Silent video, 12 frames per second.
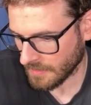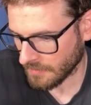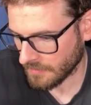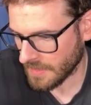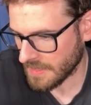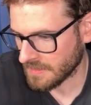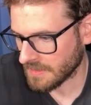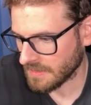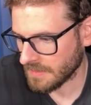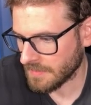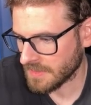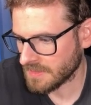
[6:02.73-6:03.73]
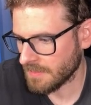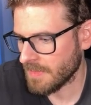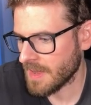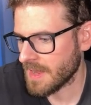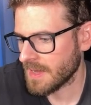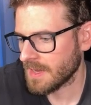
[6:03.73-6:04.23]
Rate limit
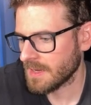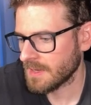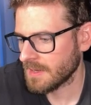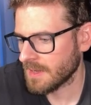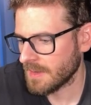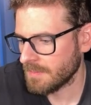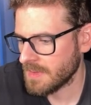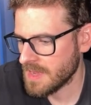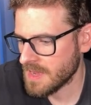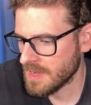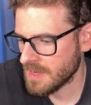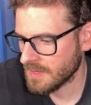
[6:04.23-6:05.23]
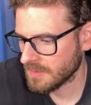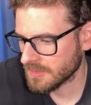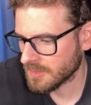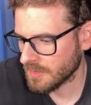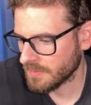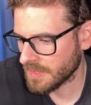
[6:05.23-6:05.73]
by IP.
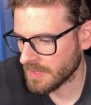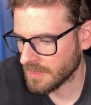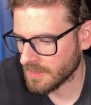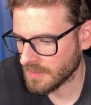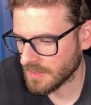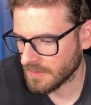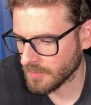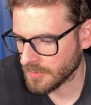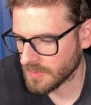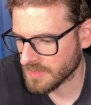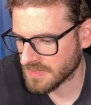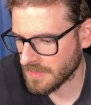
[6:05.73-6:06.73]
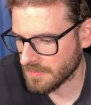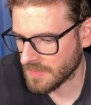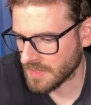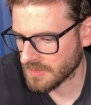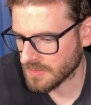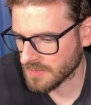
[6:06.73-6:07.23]
Let's go over here and we'll do the same
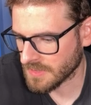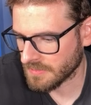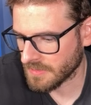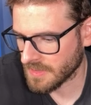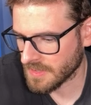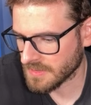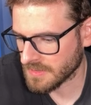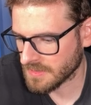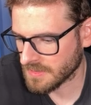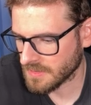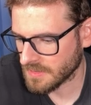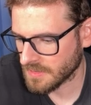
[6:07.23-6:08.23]
thing. So let's get rid of this.